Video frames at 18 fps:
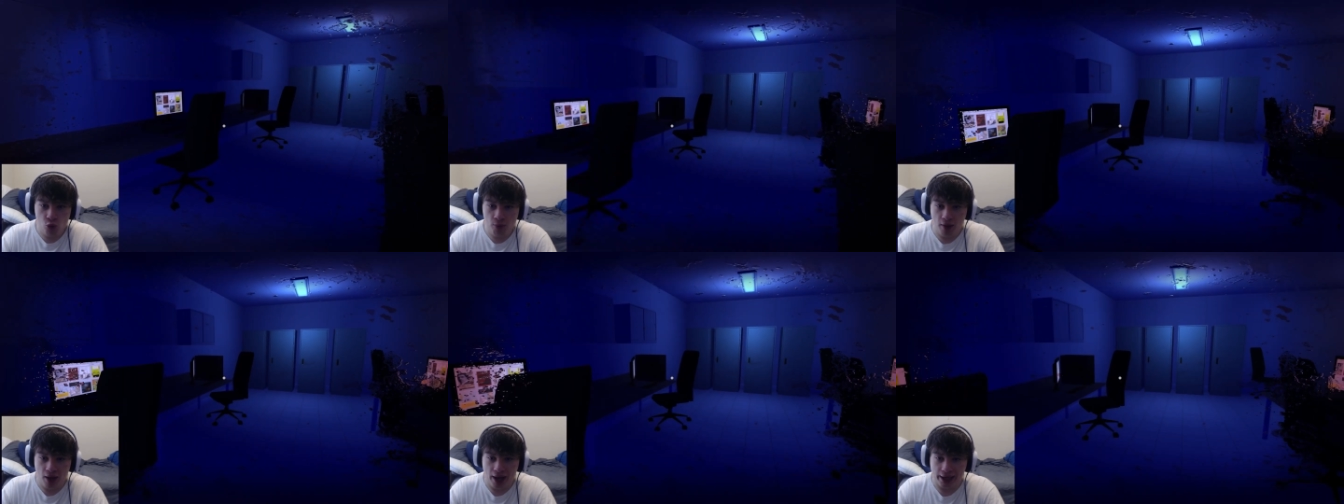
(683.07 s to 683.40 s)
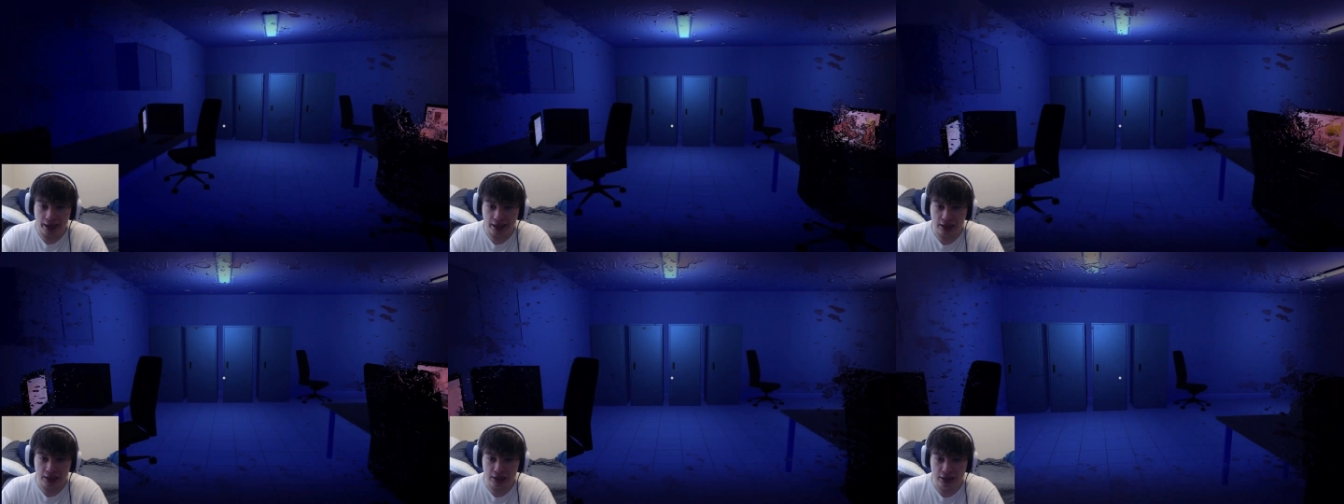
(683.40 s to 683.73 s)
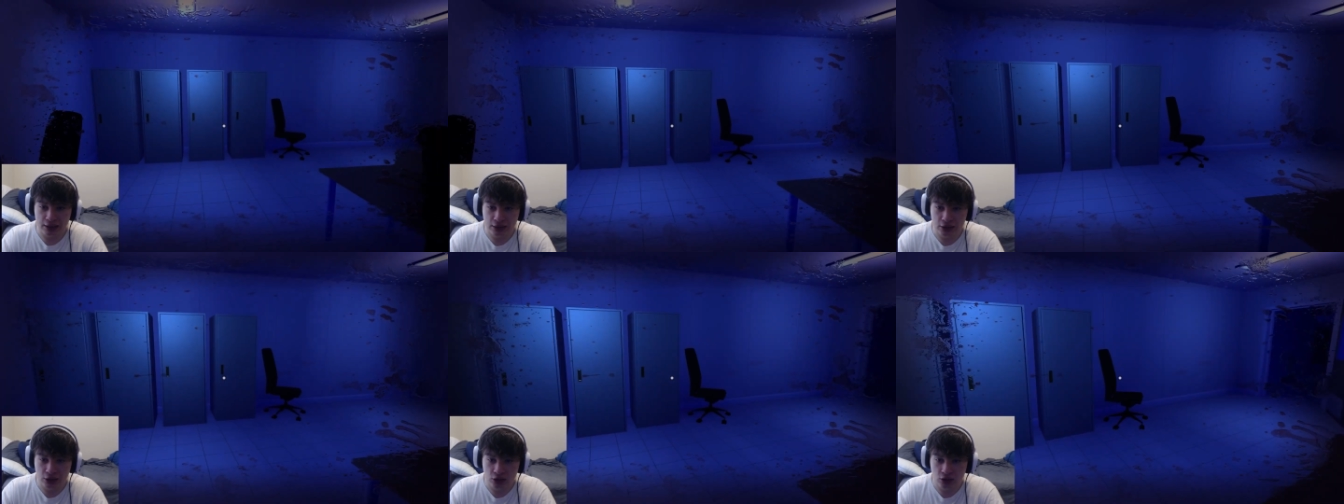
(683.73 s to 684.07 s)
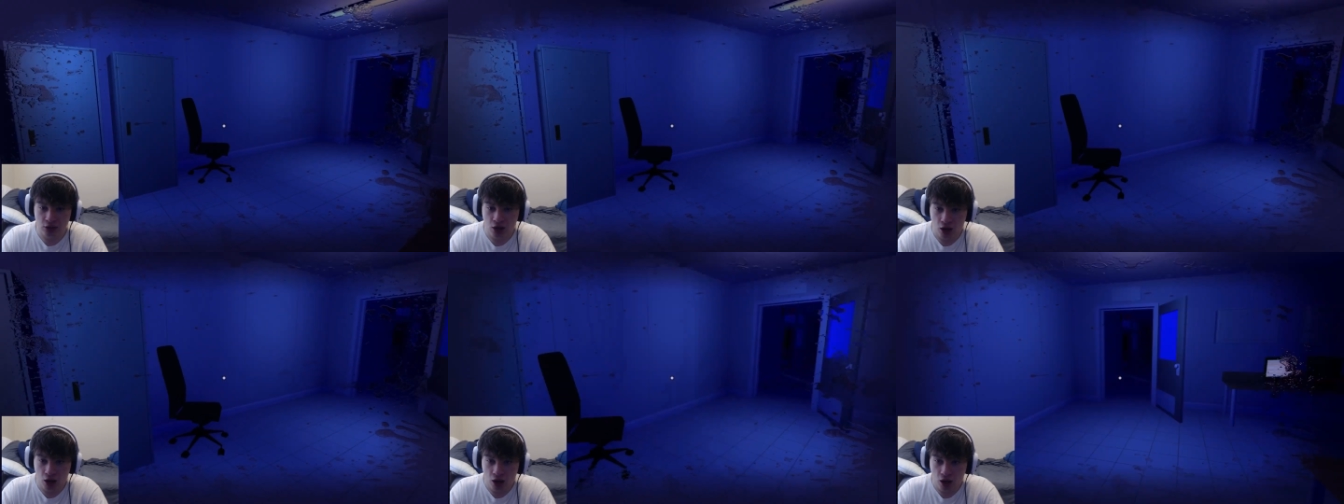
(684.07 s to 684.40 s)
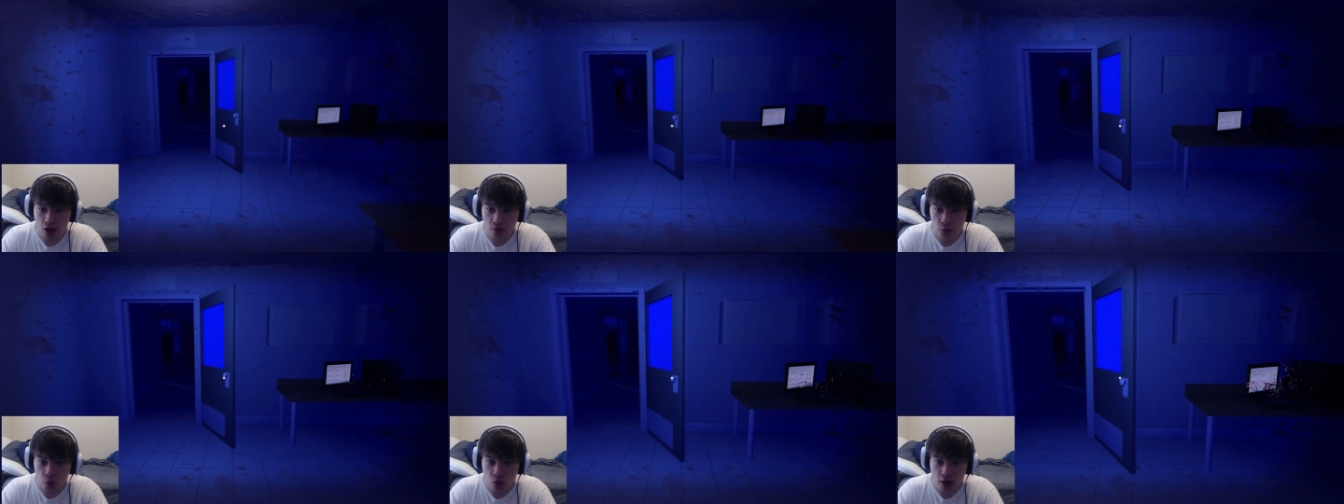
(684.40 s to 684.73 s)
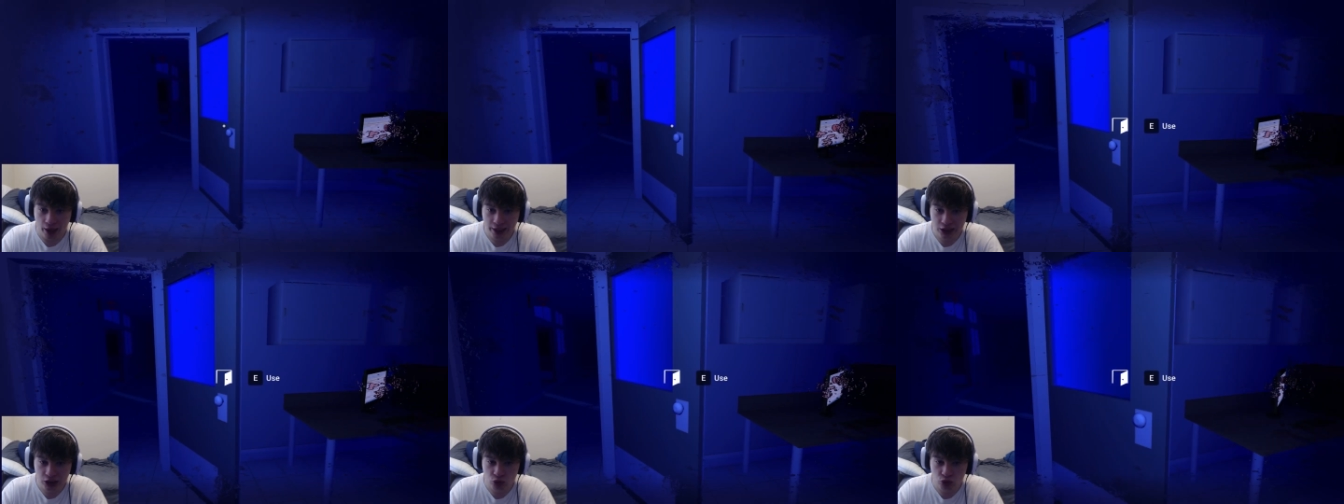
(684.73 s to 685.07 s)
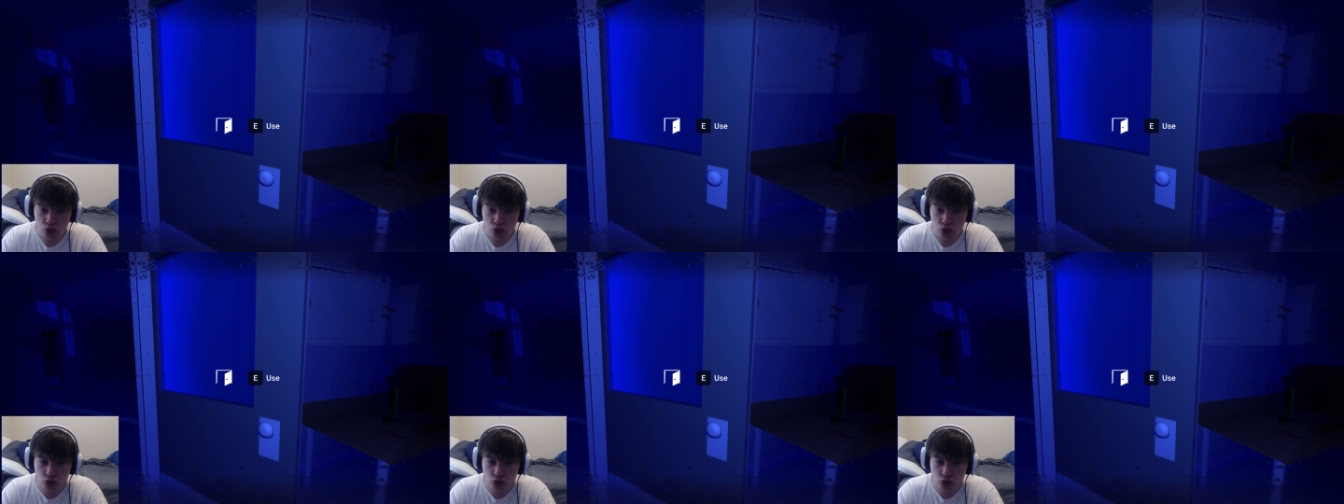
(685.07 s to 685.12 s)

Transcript: my god, why do you...